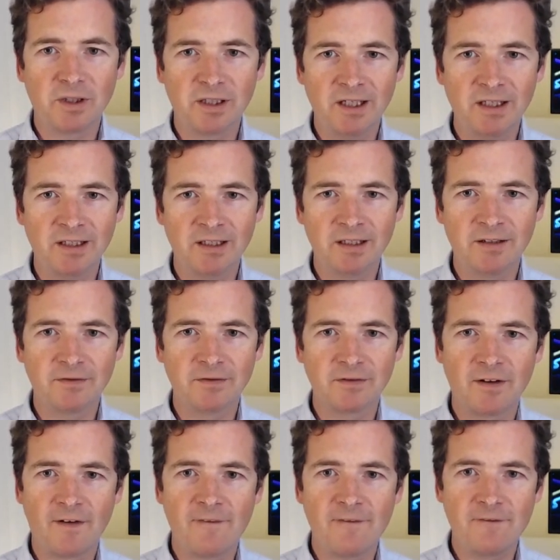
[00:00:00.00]
We can
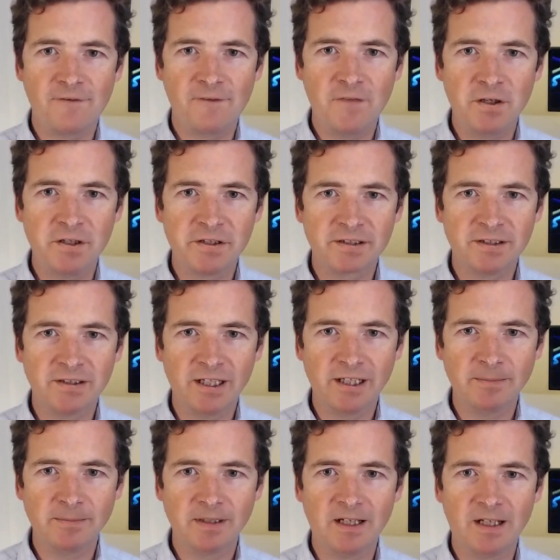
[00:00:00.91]
have first
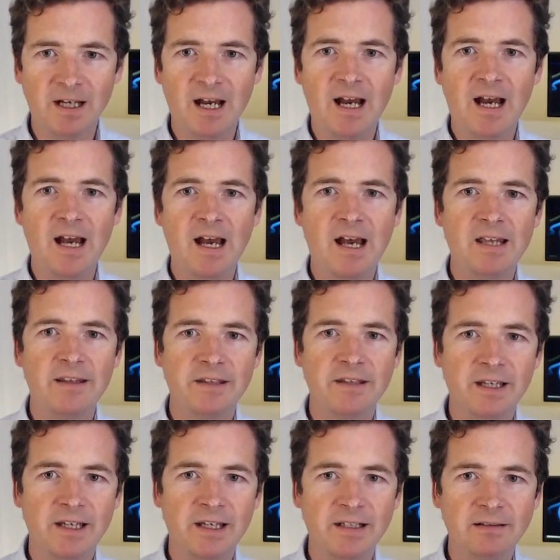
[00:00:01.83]
name
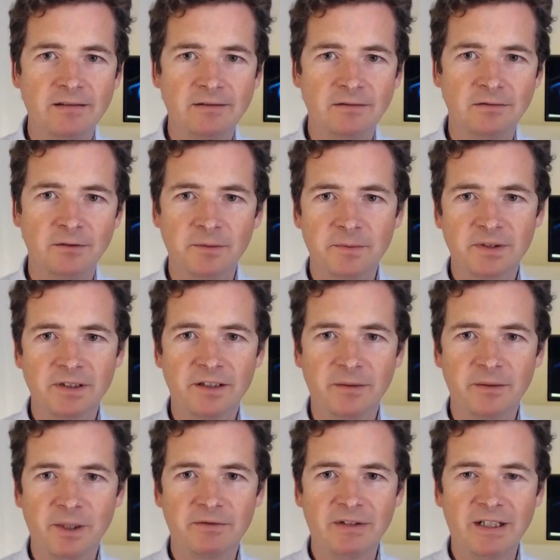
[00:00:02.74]
and then,
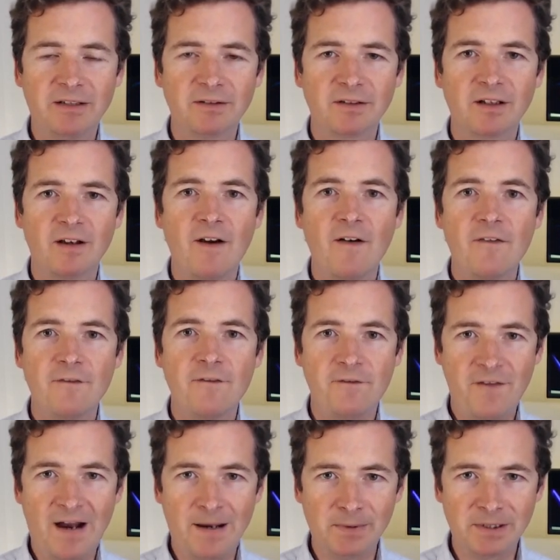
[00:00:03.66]
other way around,
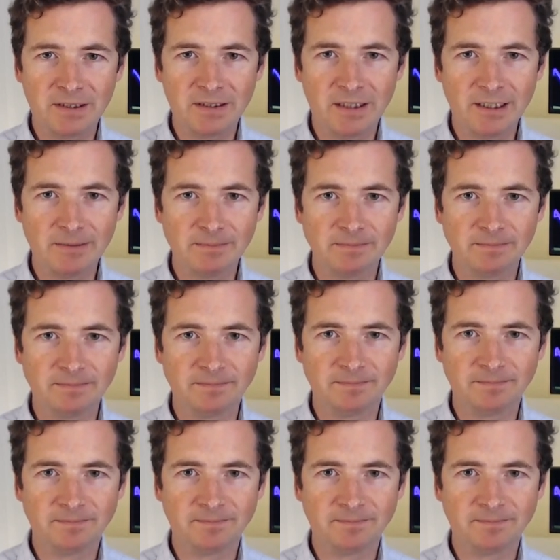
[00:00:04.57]
family name.